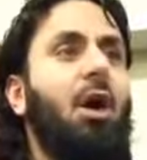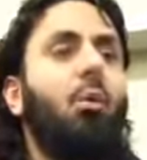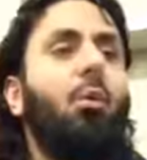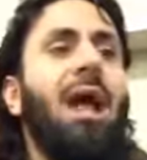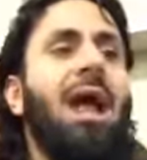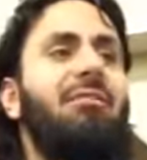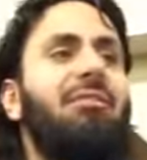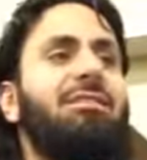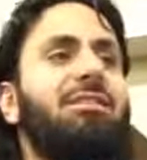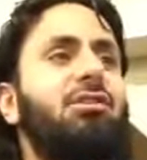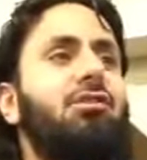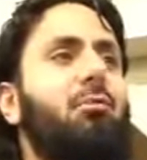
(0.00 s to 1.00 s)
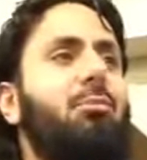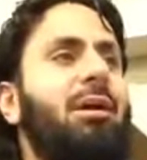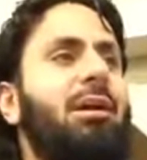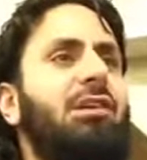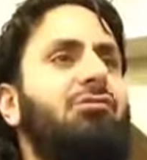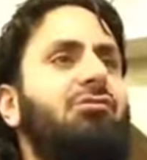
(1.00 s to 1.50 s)
We have this in
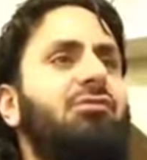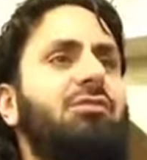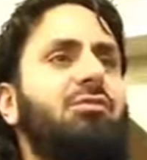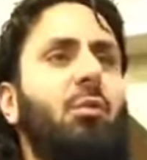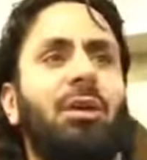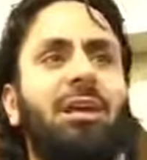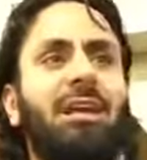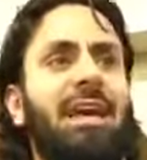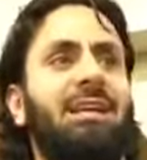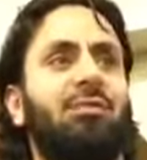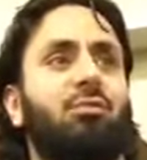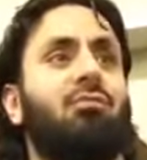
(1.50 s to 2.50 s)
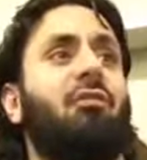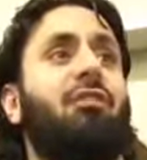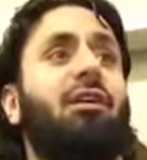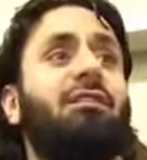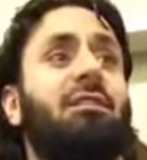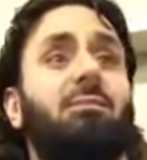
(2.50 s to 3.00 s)
European literature as well when kings would
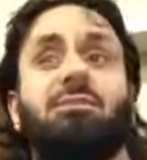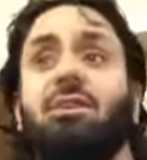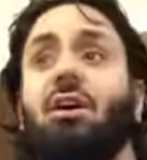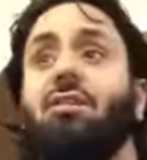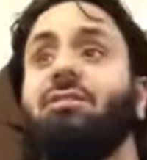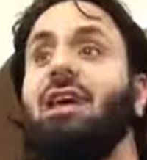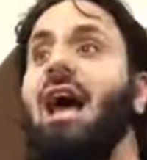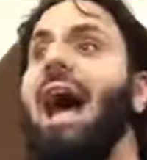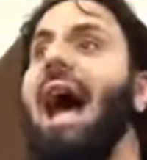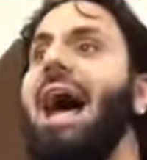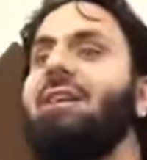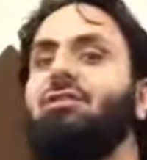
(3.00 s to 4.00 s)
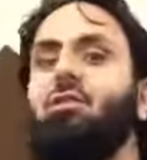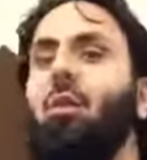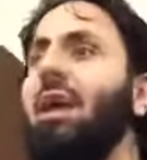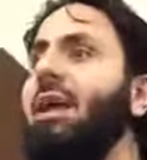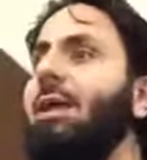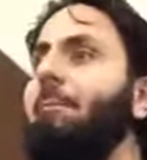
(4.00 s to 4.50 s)
refer to themselves as
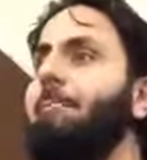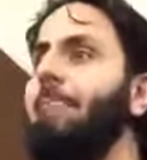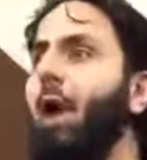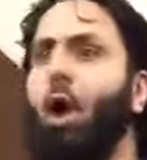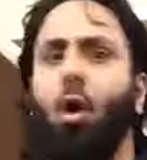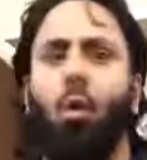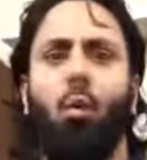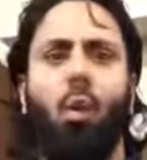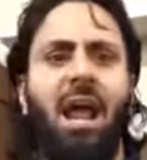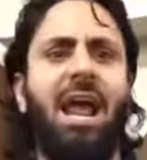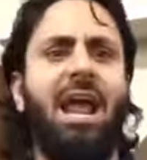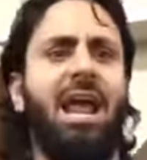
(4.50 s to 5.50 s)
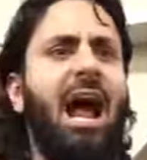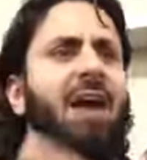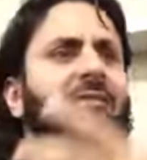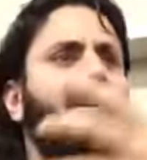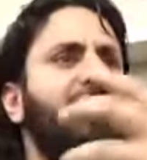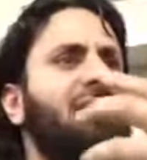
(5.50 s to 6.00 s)
we. We
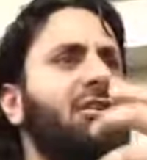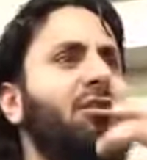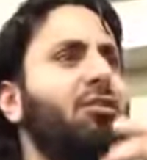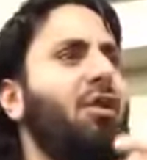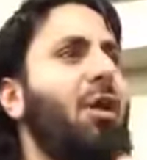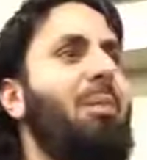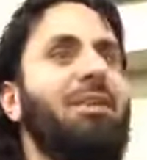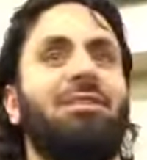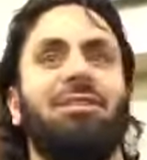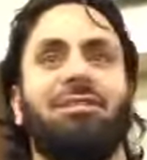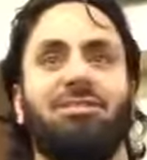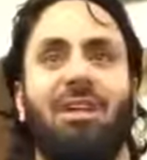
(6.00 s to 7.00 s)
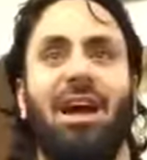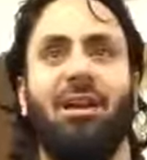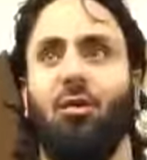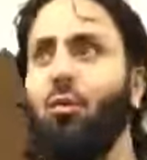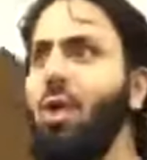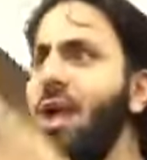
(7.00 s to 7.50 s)
have given you the abundance,
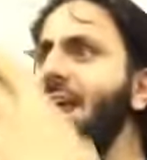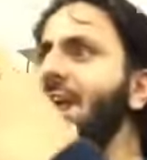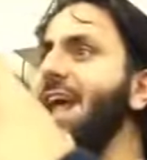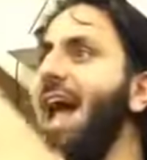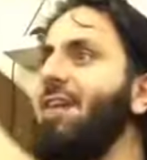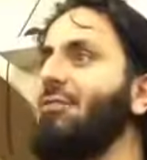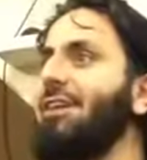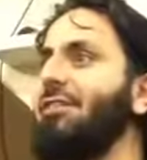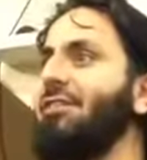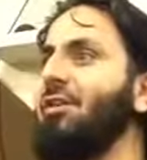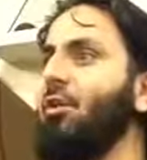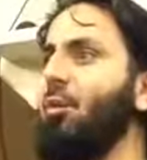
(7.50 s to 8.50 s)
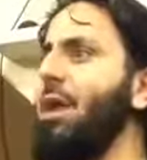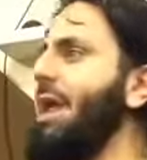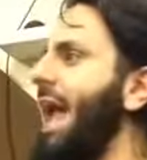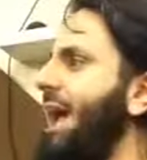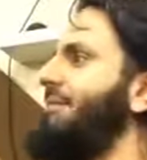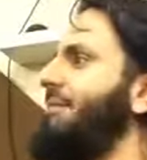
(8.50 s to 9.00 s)
right? We have given you, we
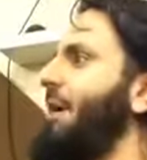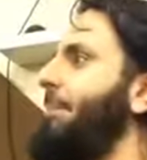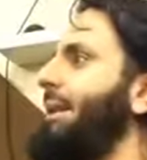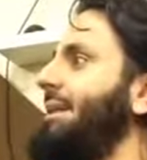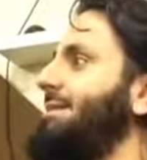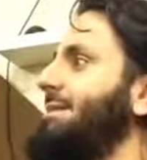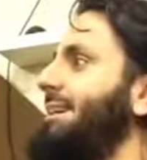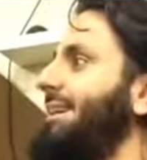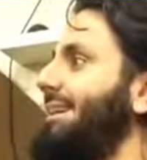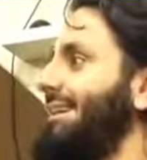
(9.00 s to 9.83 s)
have the ability.